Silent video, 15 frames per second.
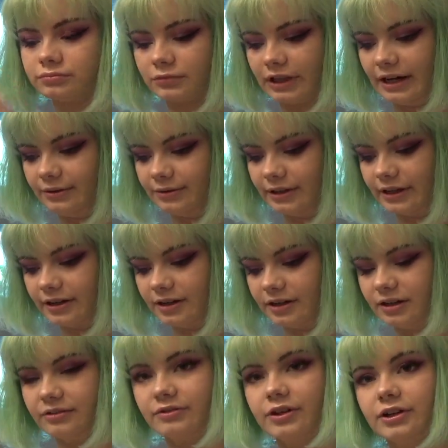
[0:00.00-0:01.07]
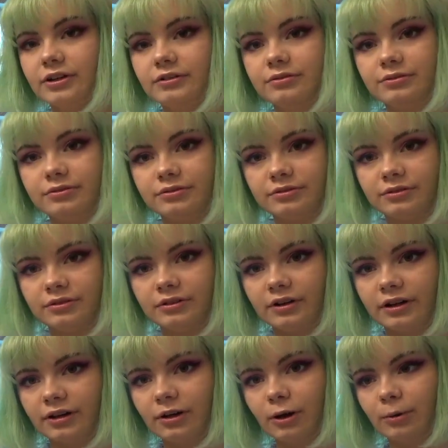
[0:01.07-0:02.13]
That one I got off good.
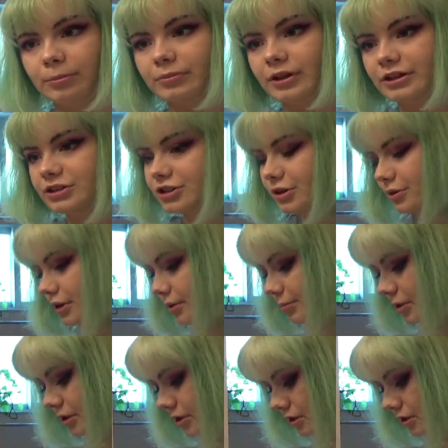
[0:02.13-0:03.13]
Hope that showed up.